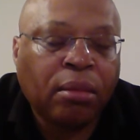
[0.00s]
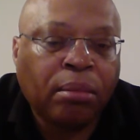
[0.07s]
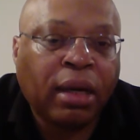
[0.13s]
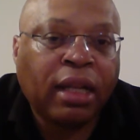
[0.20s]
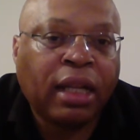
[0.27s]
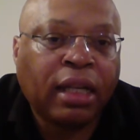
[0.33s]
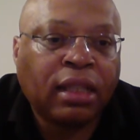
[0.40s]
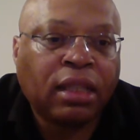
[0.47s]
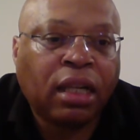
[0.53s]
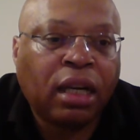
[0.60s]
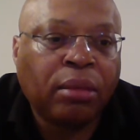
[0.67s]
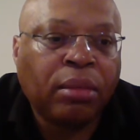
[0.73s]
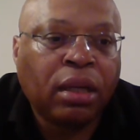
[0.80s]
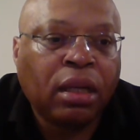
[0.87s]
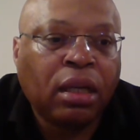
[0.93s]
by that
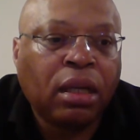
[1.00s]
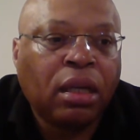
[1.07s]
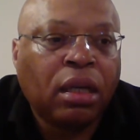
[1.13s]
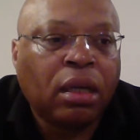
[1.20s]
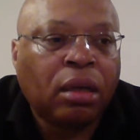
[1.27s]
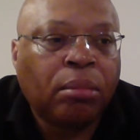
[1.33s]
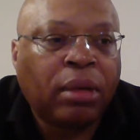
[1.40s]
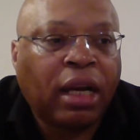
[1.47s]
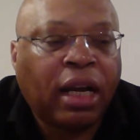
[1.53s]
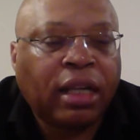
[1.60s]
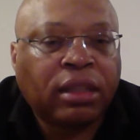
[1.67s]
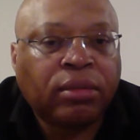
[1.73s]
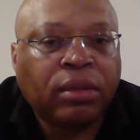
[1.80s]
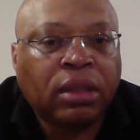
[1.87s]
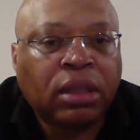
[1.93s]
time. But
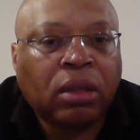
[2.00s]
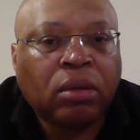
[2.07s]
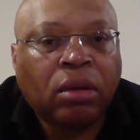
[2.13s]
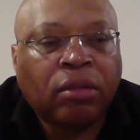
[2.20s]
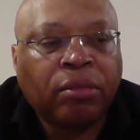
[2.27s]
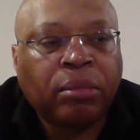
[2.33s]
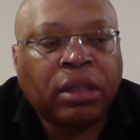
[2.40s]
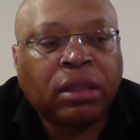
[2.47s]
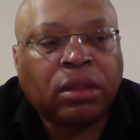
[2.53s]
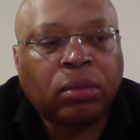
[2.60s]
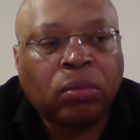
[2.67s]
as a result of Mr.